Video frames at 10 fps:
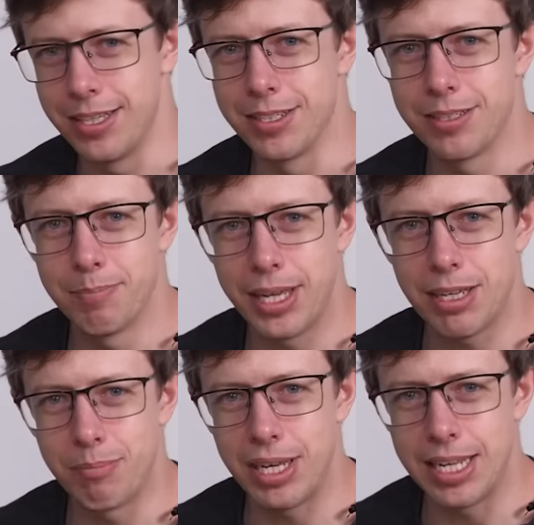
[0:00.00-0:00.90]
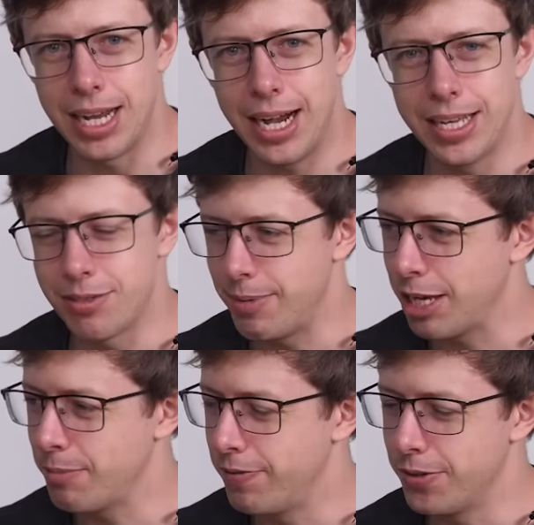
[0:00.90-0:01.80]
These big beady eyes
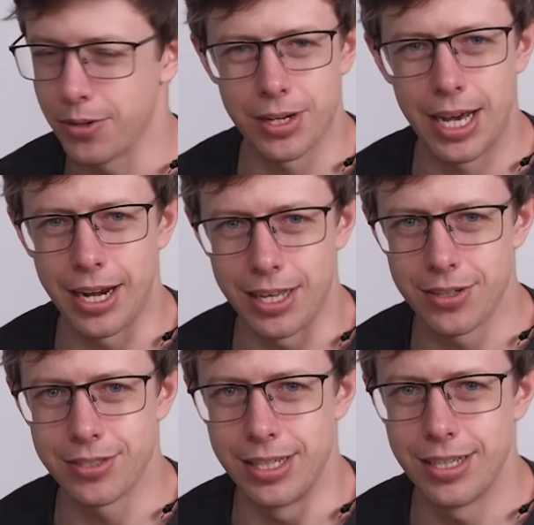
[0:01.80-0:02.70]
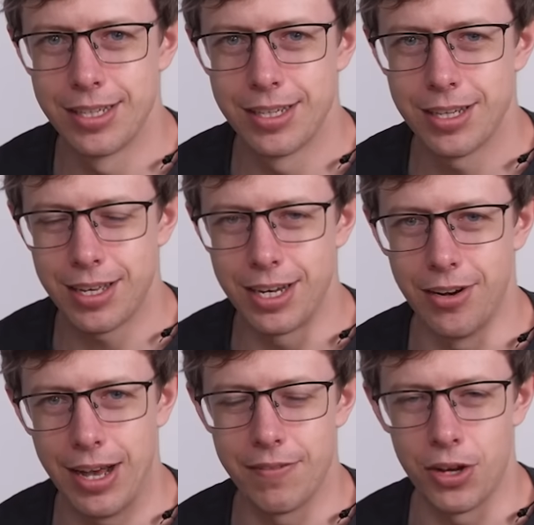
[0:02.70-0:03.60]
make me feel kind of guilty. You know,
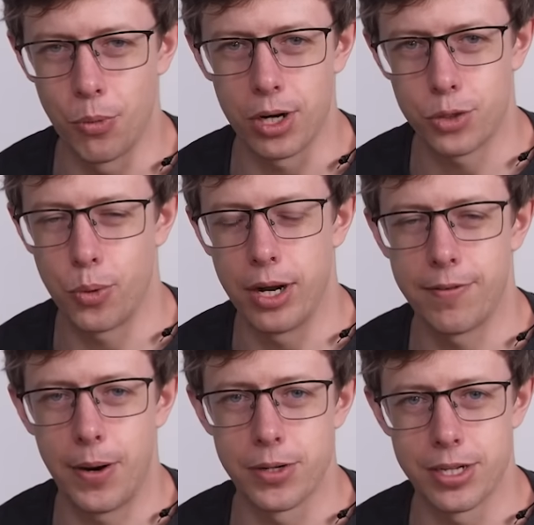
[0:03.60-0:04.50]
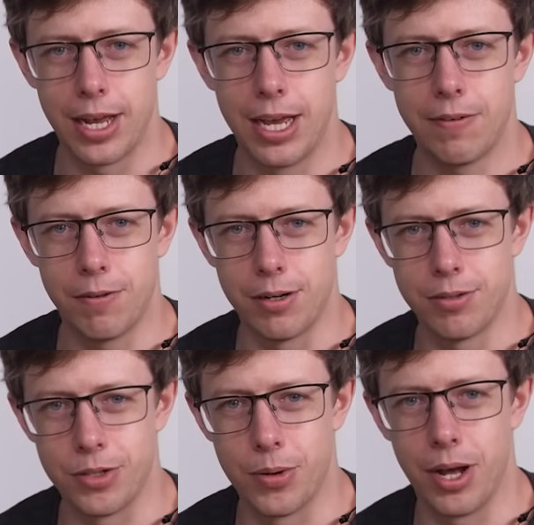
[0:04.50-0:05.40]
having it work 24 hours a day for
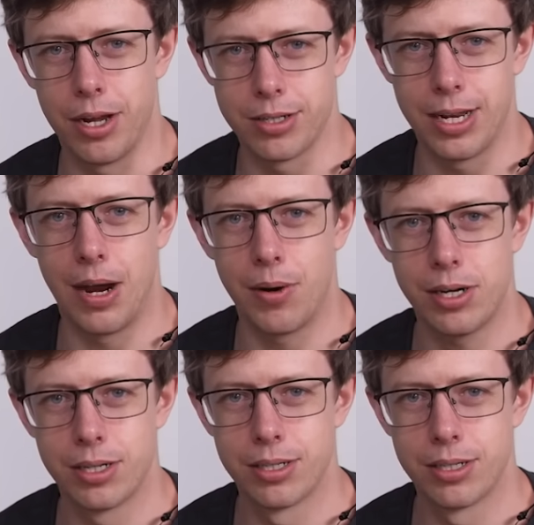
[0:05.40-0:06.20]
$0 an hour.